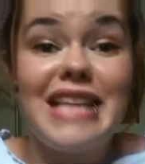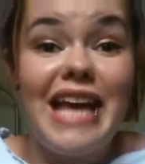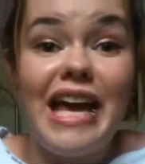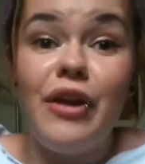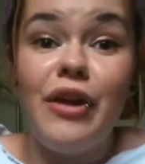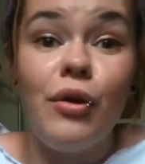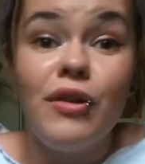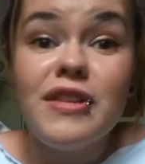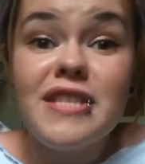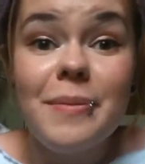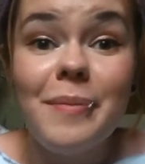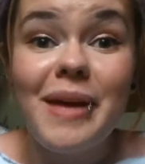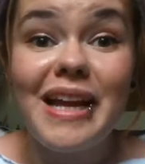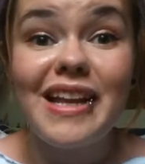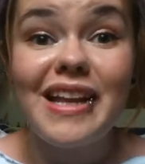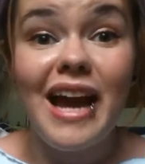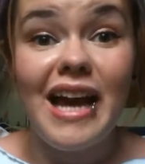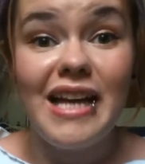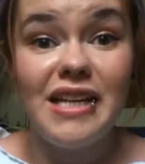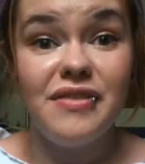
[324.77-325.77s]
an
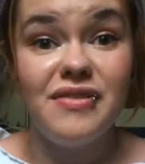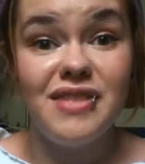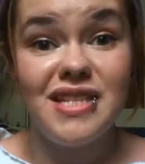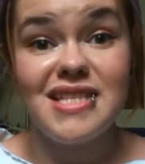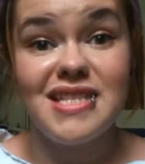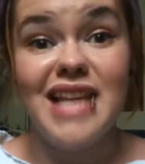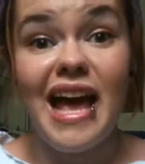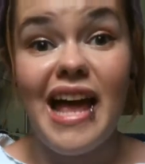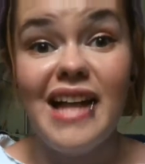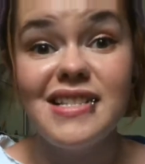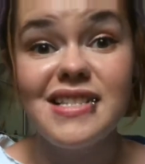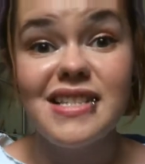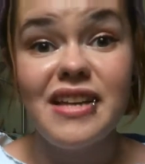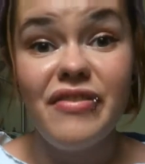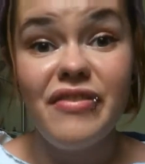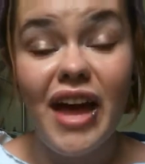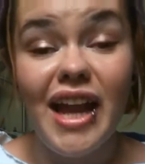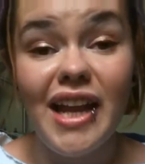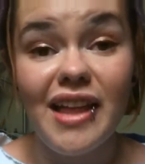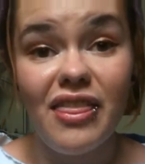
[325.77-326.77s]
ultimate kind of dissent,
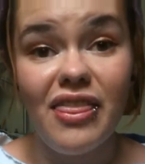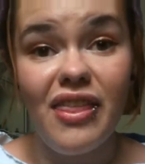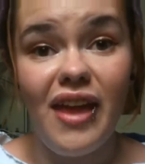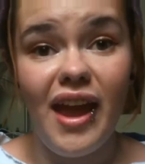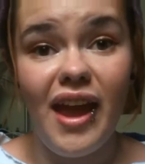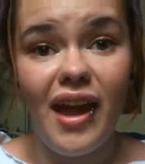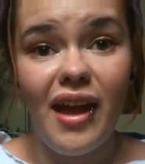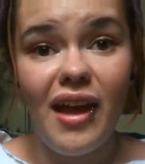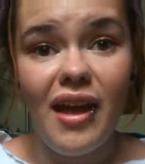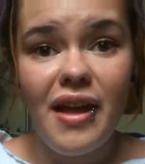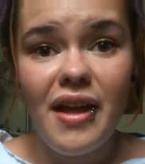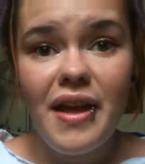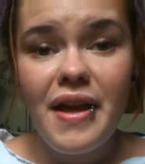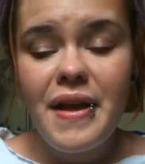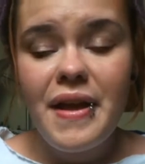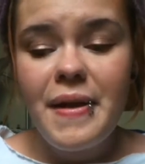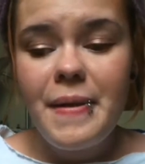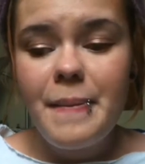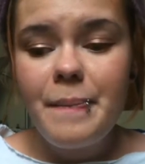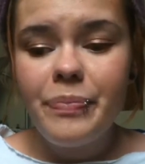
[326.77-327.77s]
if anything.
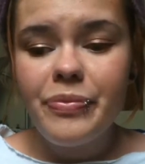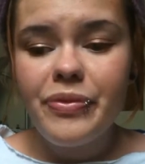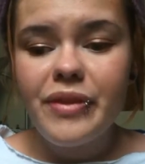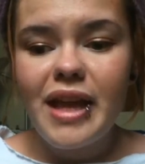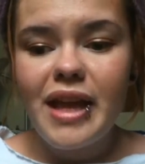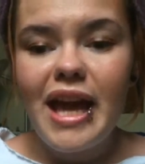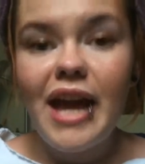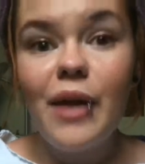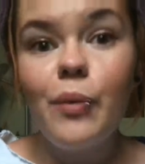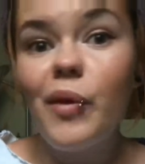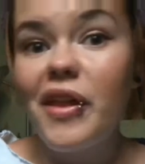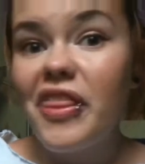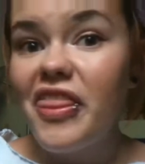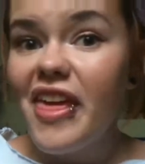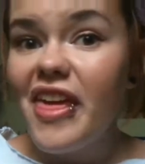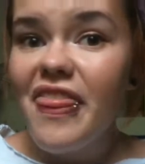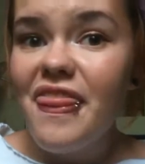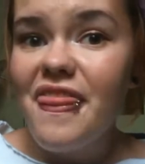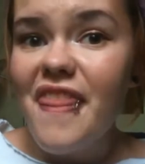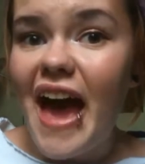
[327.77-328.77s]
And
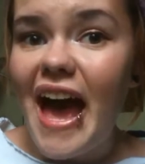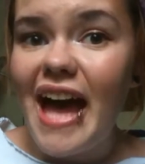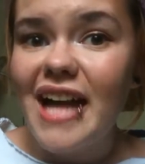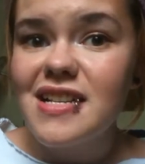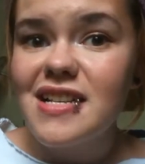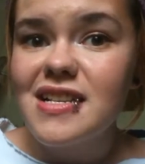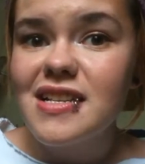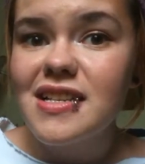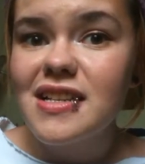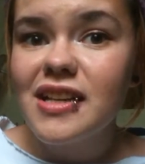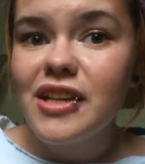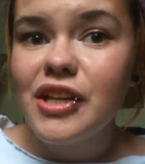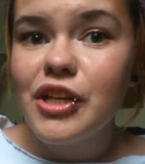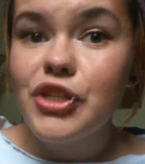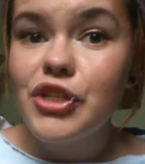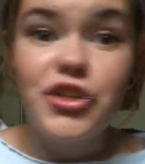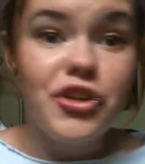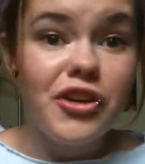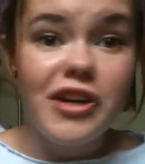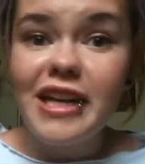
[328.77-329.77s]
within that,
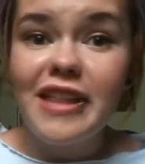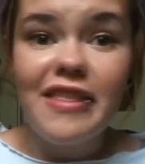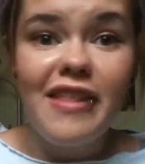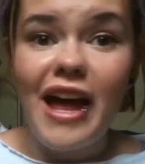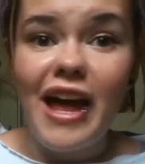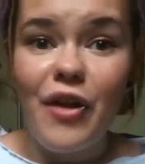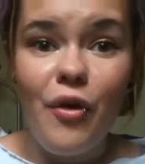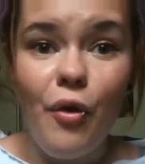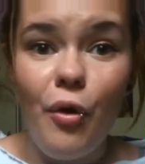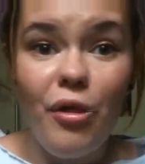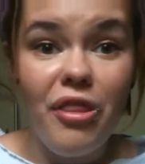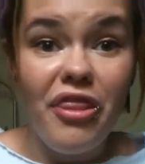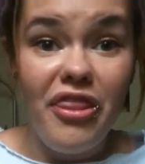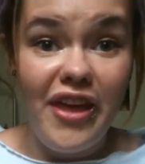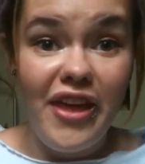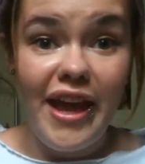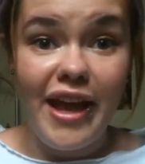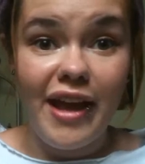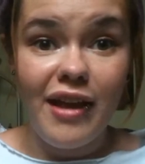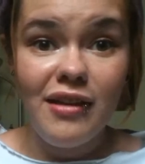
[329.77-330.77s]
during that whole
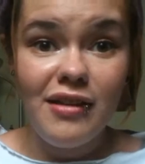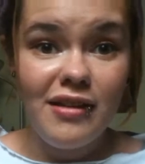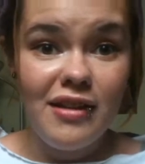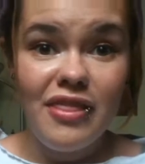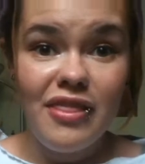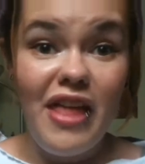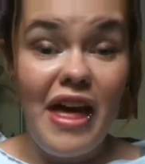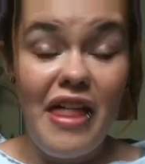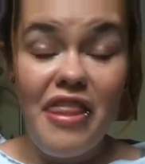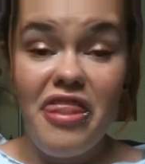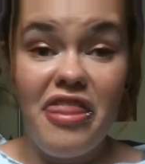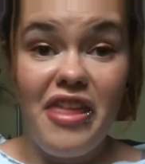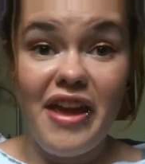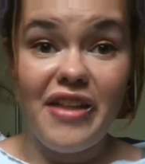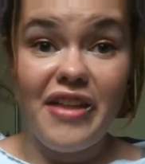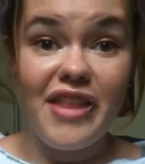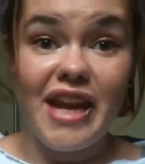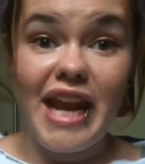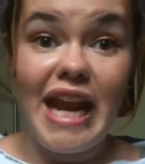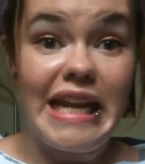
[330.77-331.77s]
thing, that
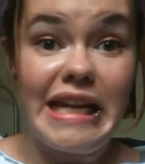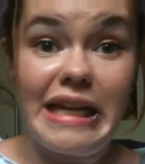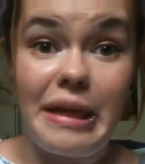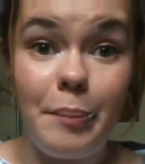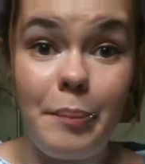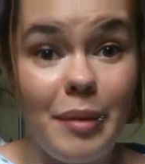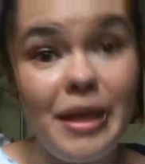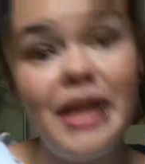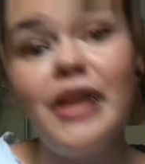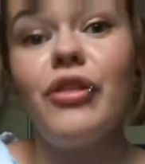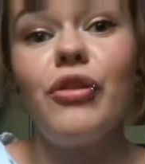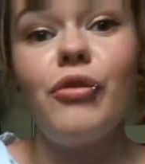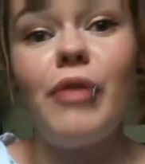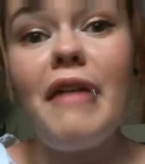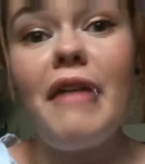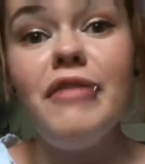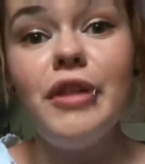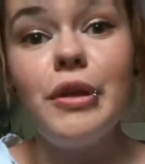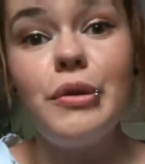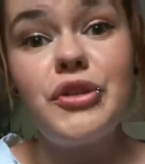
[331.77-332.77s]
thing that ended up being the
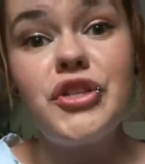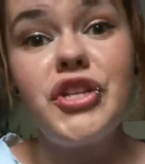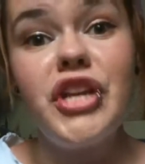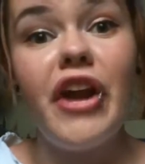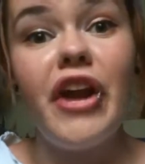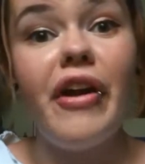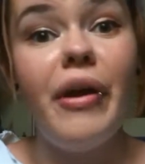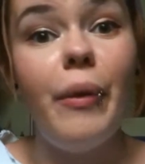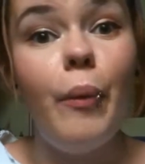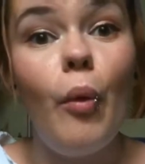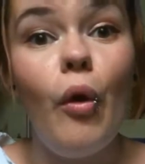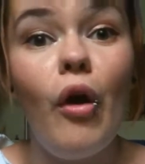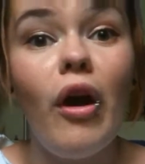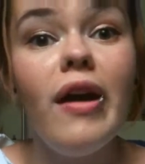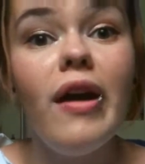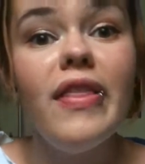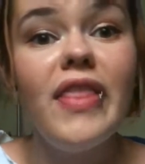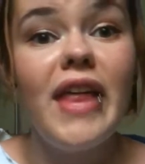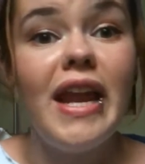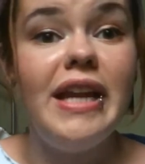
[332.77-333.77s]
Revolutionary
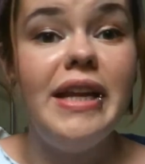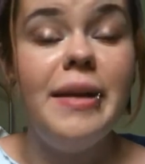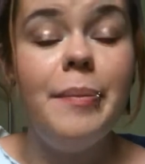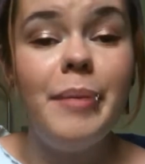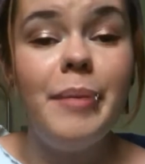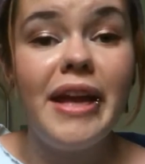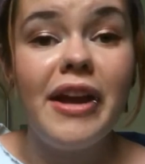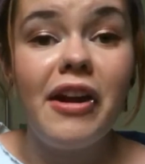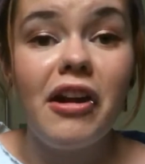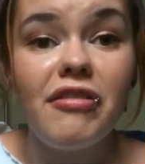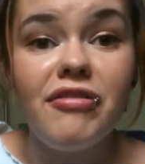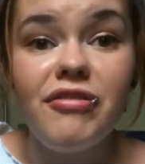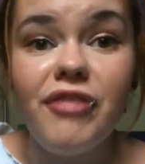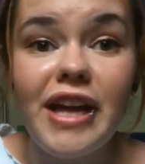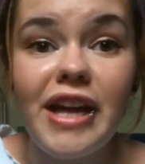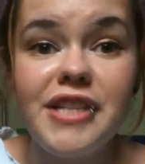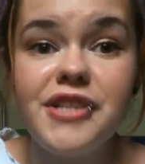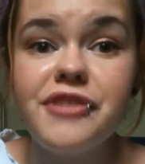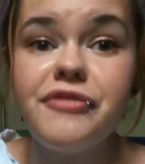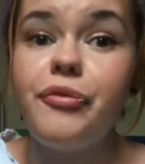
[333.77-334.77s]
War, that ended up being our
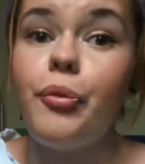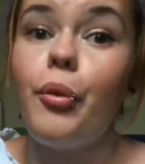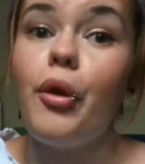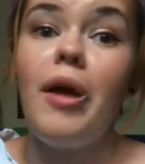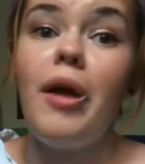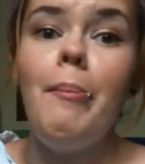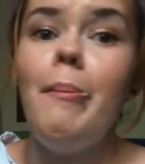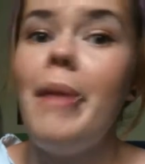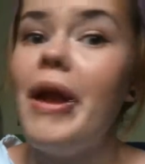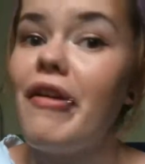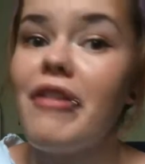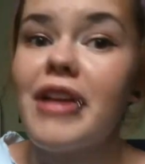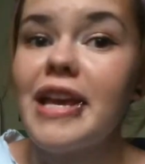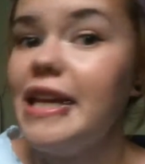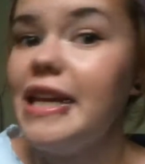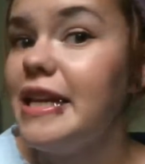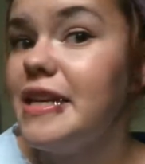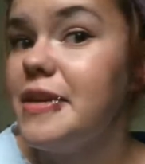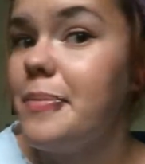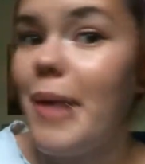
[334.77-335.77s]
fight for
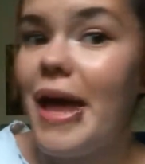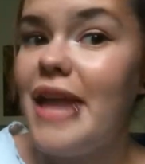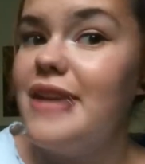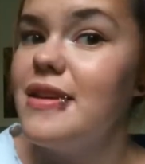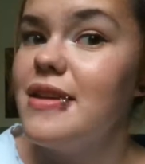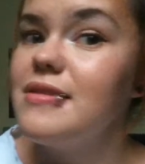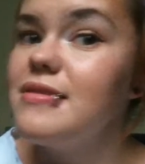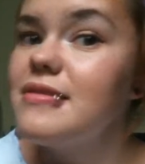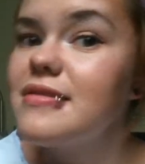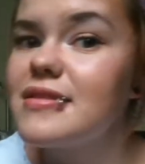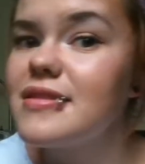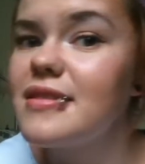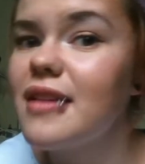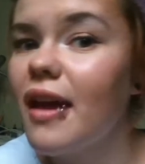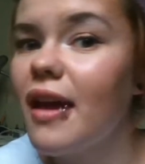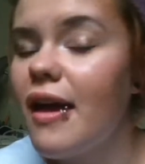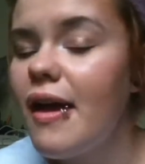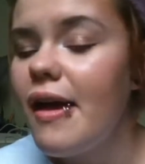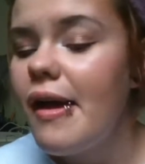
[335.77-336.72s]
American independence,